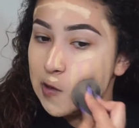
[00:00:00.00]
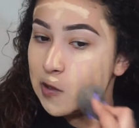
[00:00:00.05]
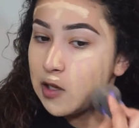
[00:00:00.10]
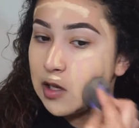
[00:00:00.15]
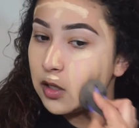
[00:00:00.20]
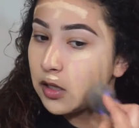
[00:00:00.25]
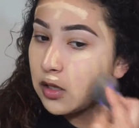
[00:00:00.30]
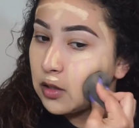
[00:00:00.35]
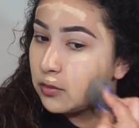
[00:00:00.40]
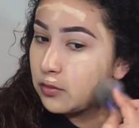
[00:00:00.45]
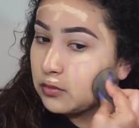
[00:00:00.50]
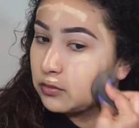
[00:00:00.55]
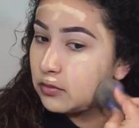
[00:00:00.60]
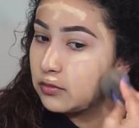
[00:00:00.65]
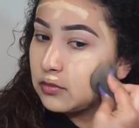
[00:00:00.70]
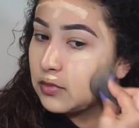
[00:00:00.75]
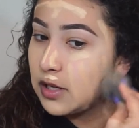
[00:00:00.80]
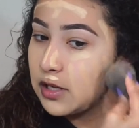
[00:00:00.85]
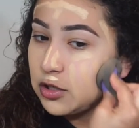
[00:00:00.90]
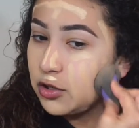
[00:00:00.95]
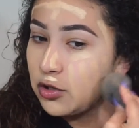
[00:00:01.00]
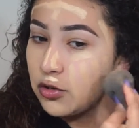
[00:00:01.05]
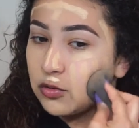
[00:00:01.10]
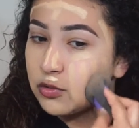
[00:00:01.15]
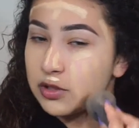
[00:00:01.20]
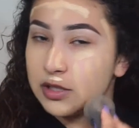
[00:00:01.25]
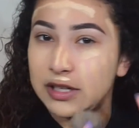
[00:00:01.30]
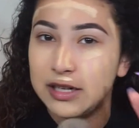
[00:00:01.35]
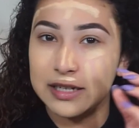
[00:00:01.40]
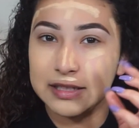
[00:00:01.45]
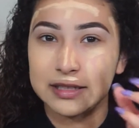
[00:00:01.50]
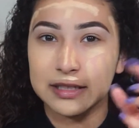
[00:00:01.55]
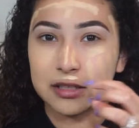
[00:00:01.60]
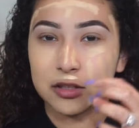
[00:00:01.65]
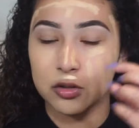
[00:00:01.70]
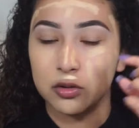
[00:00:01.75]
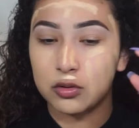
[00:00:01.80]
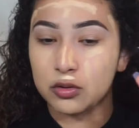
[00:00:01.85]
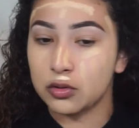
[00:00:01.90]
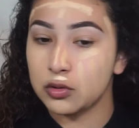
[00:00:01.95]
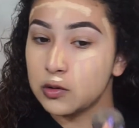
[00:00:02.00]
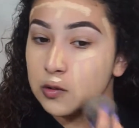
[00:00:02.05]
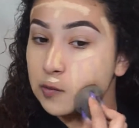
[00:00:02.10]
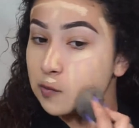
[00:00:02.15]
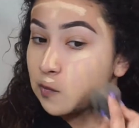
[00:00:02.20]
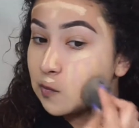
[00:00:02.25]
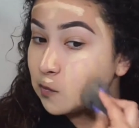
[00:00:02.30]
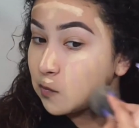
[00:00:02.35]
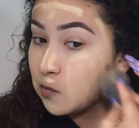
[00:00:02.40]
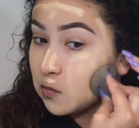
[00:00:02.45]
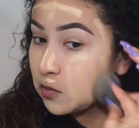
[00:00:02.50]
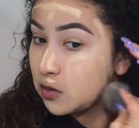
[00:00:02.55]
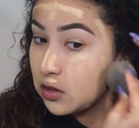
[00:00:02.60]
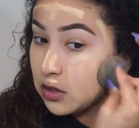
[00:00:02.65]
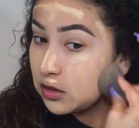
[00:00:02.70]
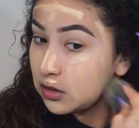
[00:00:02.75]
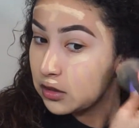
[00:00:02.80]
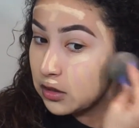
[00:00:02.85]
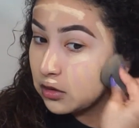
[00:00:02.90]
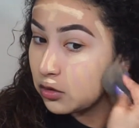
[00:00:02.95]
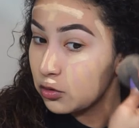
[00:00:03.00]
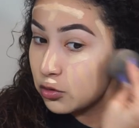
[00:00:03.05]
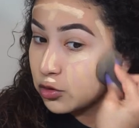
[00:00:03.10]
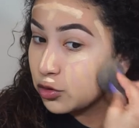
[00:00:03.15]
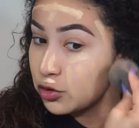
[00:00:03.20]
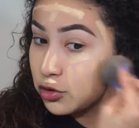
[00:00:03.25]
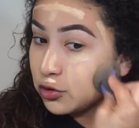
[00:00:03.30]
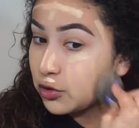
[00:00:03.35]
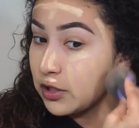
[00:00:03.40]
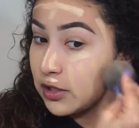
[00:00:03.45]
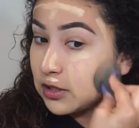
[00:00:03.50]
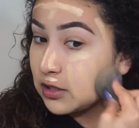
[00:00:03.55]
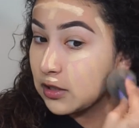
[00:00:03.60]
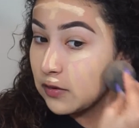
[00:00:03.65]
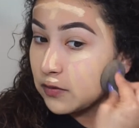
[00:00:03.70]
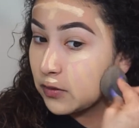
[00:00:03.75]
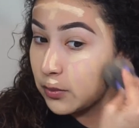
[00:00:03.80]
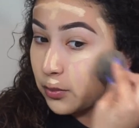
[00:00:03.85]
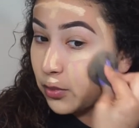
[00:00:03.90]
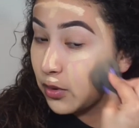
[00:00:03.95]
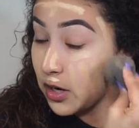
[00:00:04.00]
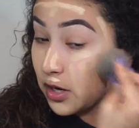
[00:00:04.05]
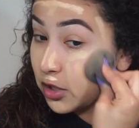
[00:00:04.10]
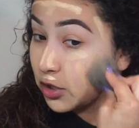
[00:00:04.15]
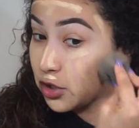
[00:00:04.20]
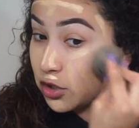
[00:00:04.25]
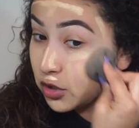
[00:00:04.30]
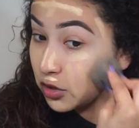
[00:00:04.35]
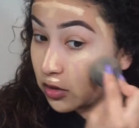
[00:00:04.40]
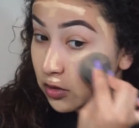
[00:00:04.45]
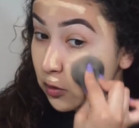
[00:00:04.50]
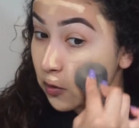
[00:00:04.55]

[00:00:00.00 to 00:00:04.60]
And you don't see like the little streaks of the brush.